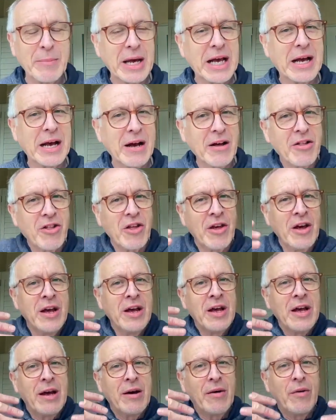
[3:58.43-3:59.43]
Because
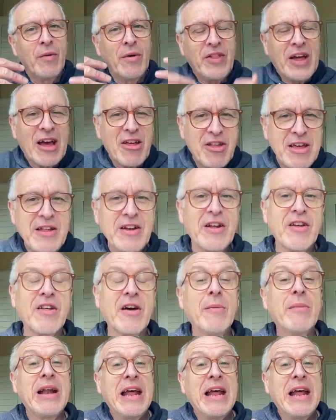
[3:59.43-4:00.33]
that's in us.